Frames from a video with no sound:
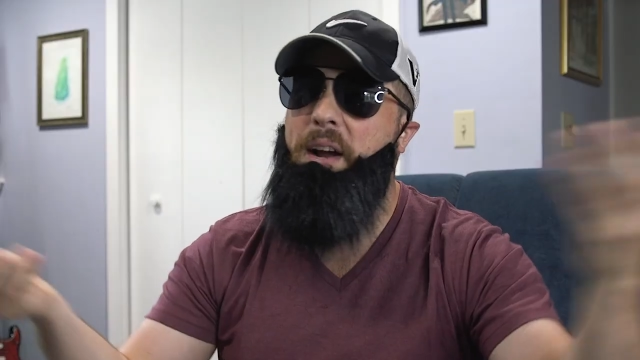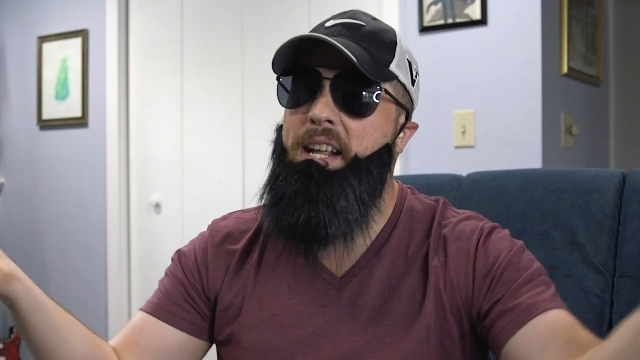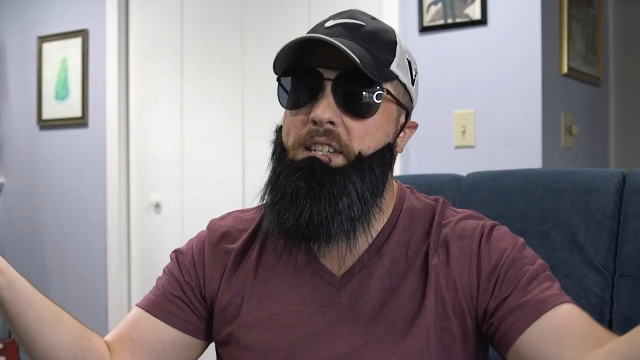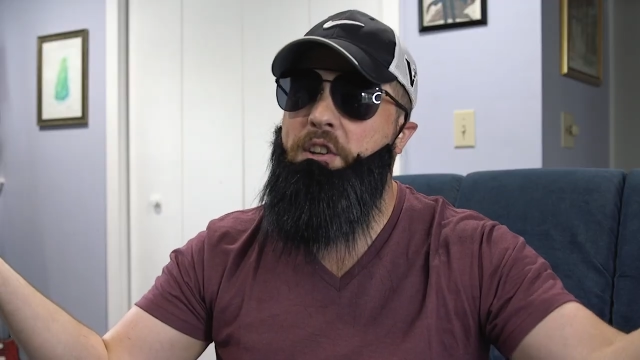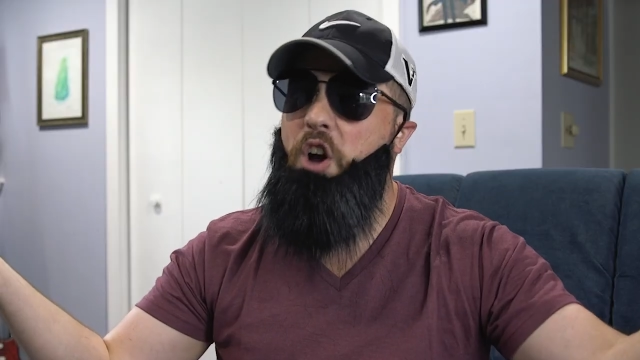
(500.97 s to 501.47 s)
do I
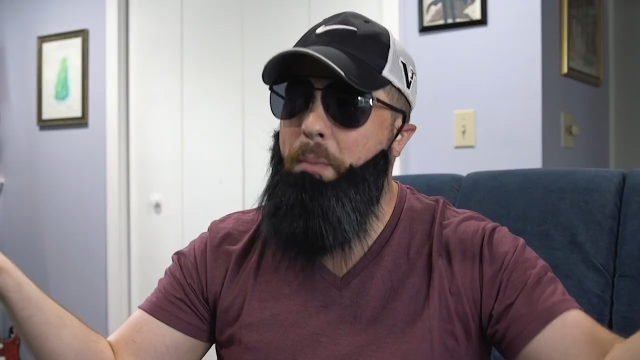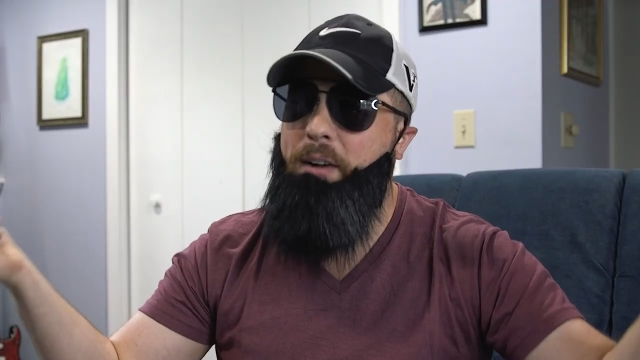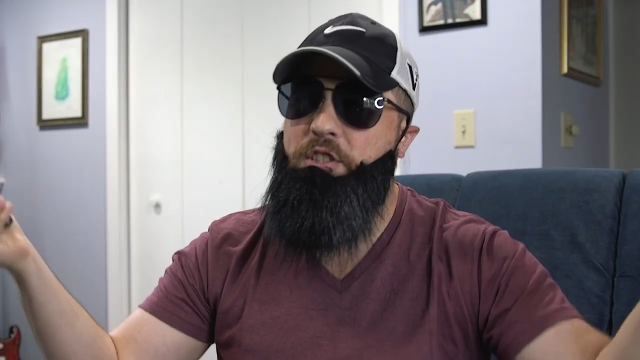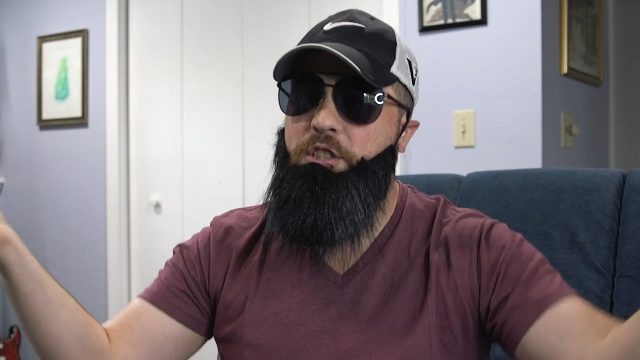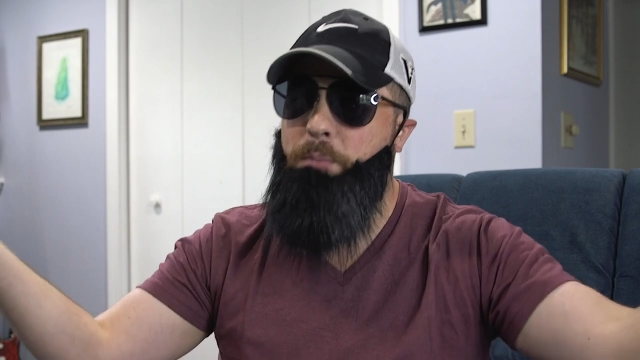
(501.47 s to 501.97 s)
need to know about
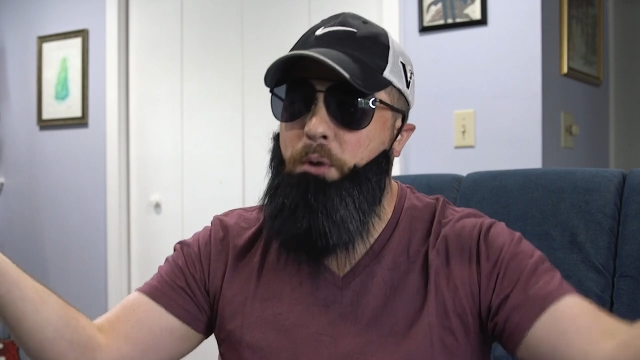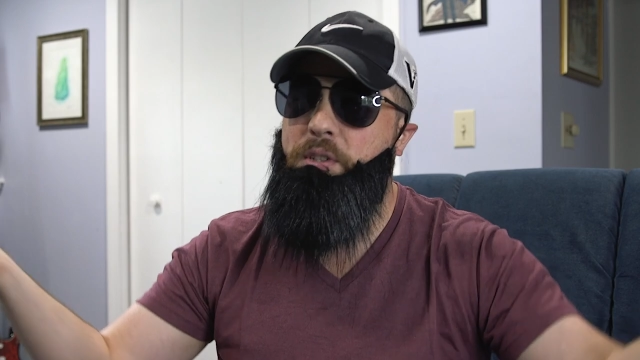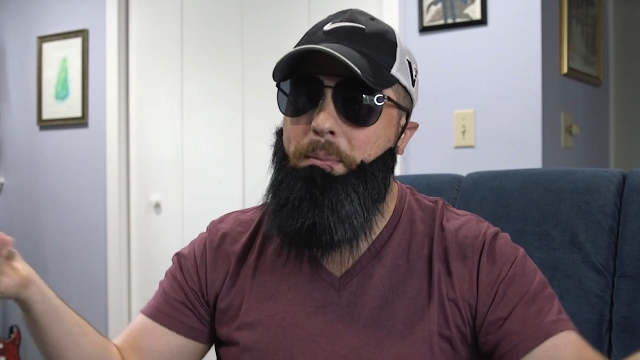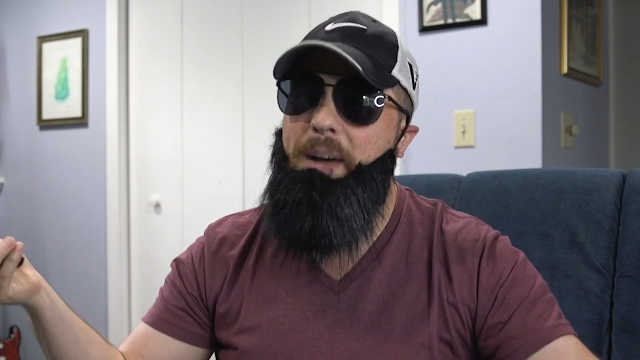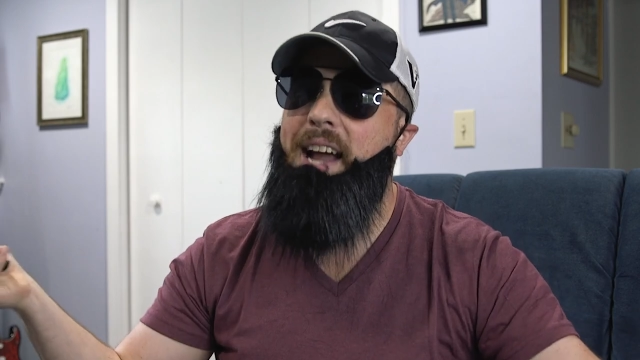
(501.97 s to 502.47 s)
Smoots
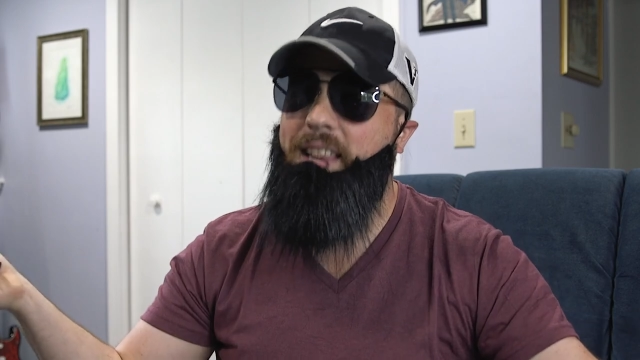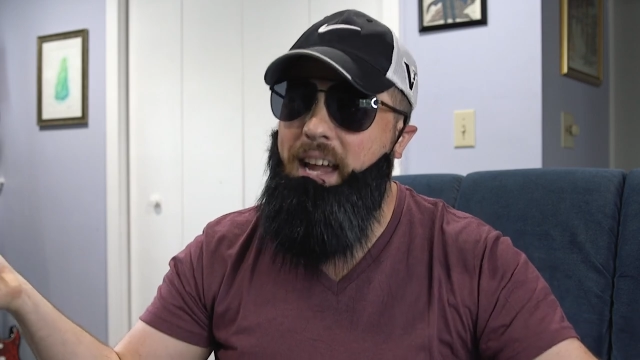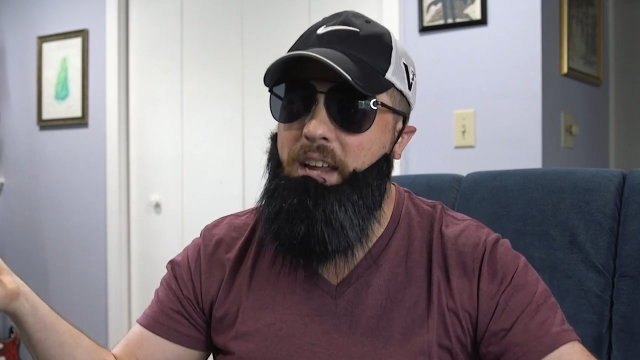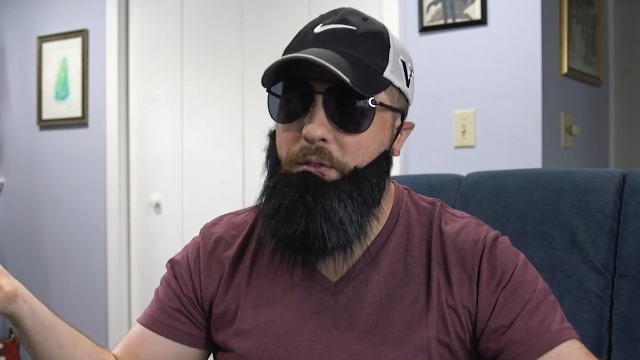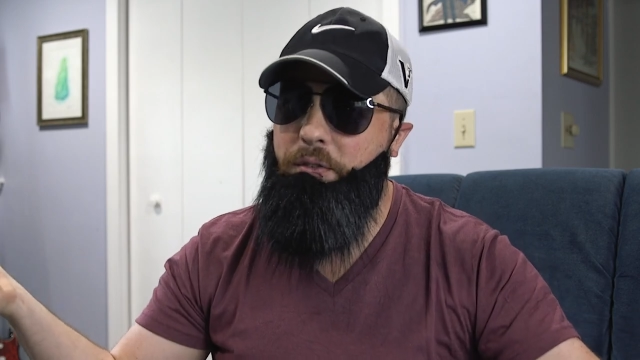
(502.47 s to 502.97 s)
in my
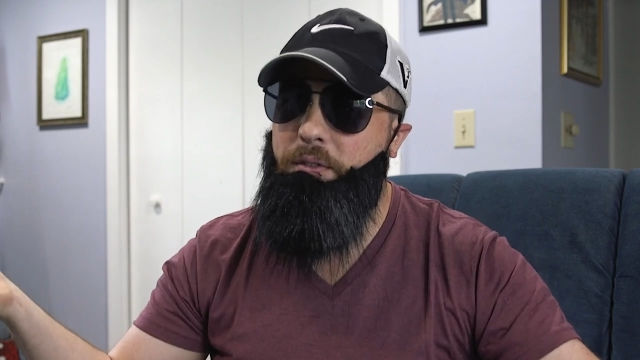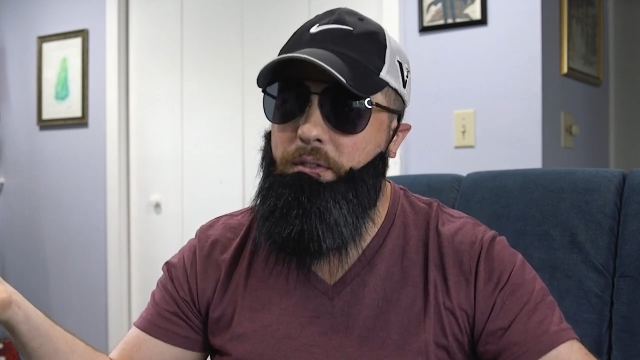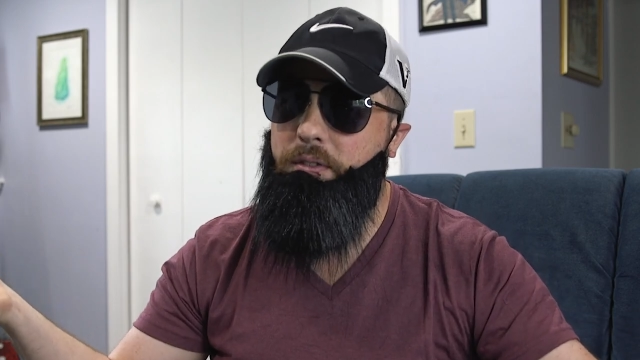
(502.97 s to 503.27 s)
life?